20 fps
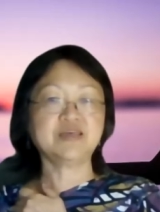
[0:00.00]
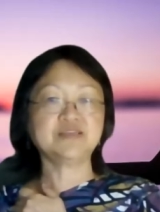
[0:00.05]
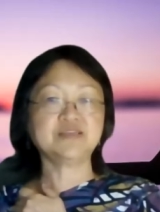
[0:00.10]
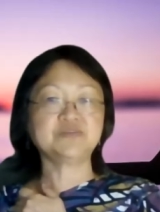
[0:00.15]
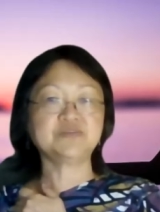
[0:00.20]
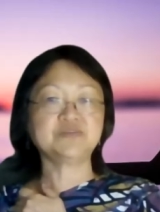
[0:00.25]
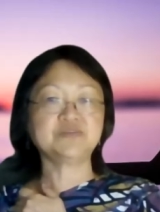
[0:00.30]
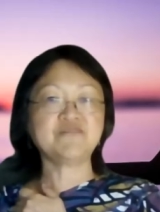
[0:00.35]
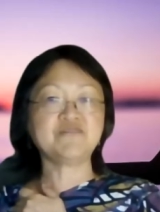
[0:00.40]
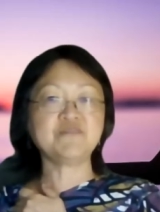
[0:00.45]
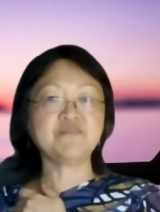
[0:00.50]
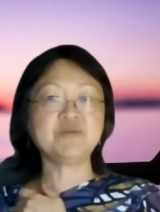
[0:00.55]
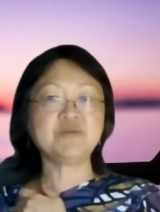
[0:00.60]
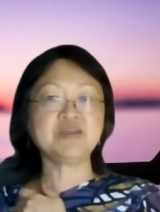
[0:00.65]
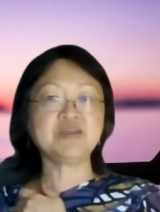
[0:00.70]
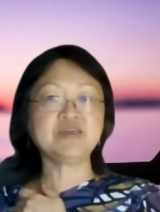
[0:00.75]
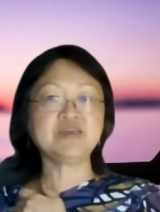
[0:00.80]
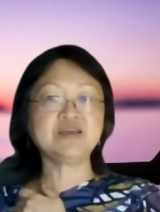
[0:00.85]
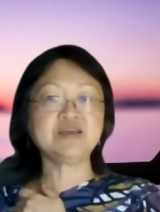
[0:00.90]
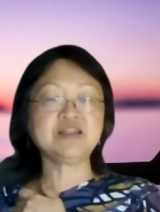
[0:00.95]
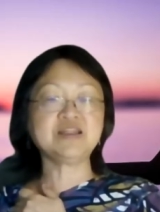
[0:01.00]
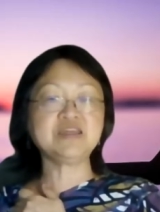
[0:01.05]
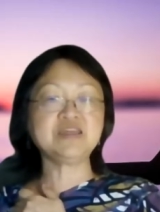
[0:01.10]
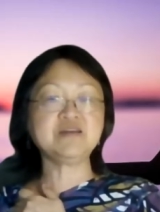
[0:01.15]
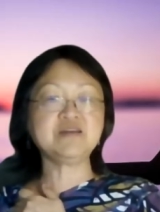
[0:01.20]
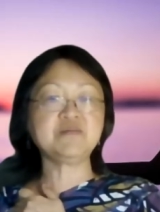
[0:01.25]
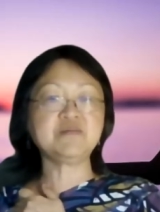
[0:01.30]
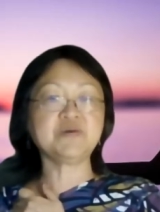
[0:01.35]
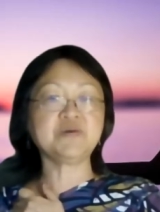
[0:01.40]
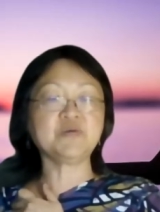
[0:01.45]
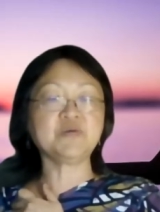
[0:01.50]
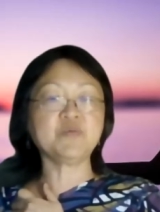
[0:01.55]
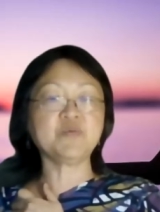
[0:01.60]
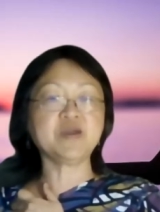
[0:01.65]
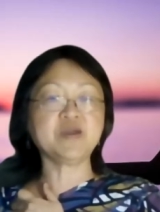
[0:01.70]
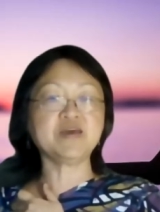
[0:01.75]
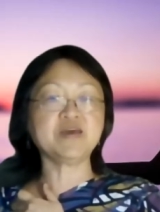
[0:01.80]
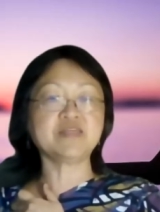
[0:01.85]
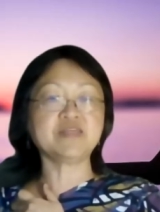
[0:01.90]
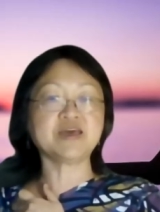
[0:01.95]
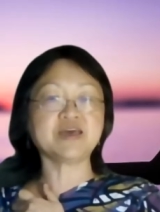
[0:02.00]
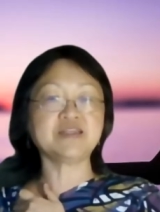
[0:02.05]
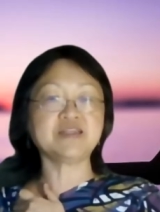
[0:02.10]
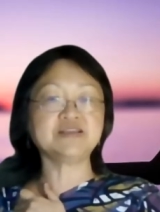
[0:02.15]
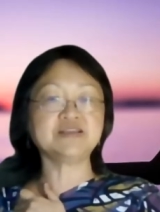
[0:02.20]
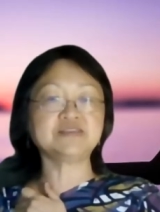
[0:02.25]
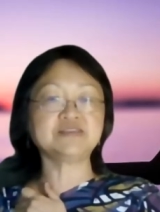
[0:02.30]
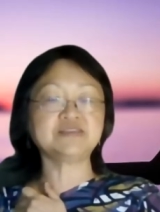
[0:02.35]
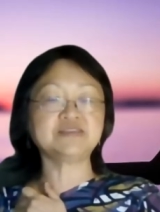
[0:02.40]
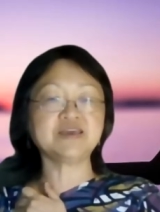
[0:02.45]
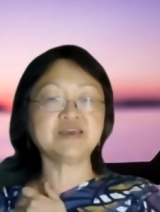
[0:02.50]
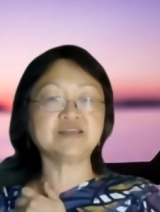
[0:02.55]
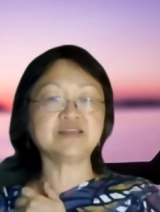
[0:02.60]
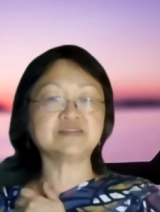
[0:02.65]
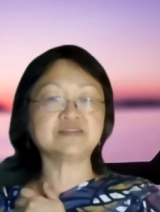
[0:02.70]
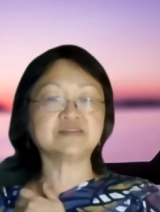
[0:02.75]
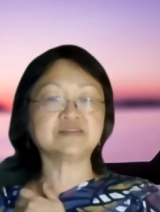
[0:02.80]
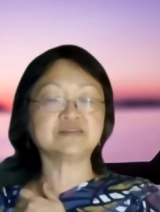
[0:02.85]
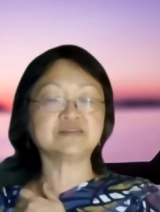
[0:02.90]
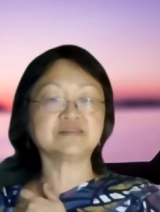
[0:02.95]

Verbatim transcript: So everybody clear about where that is yet?